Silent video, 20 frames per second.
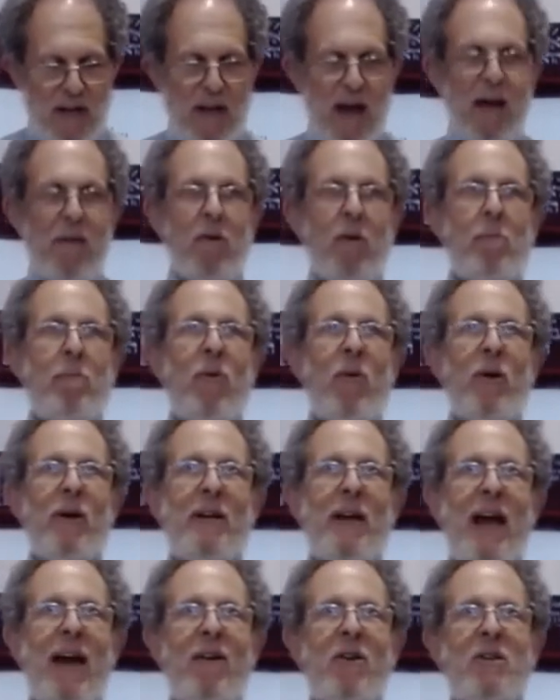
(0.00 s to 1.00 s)
I will point
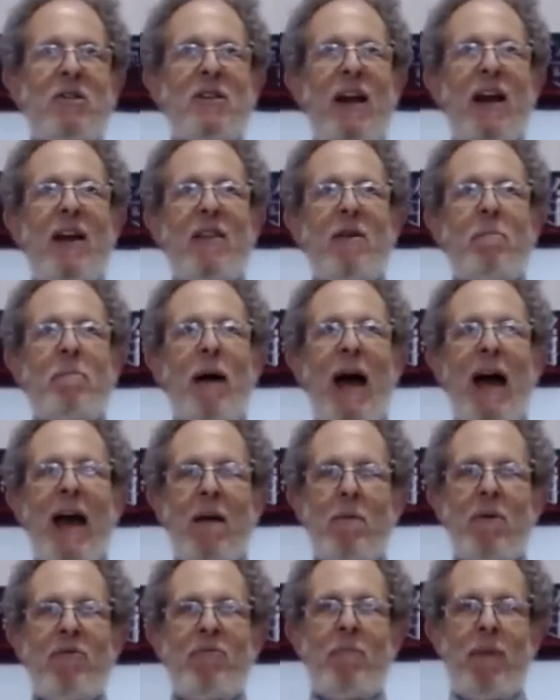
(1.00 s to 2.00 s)
out, is that on the
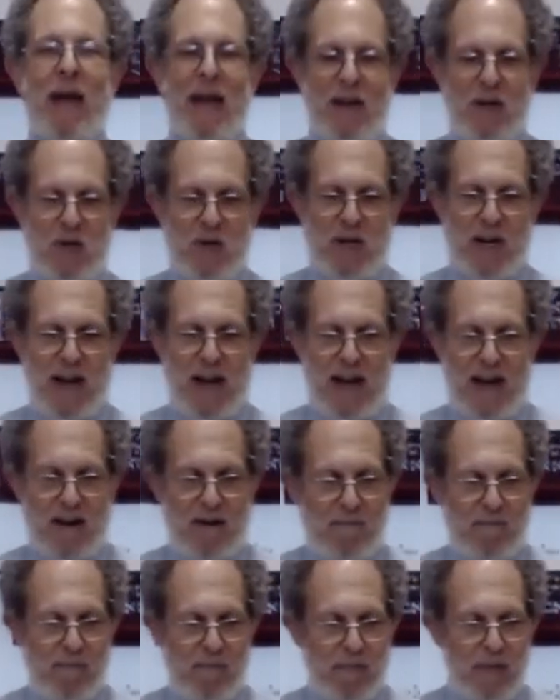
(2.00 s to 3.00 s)
bottom of page ten,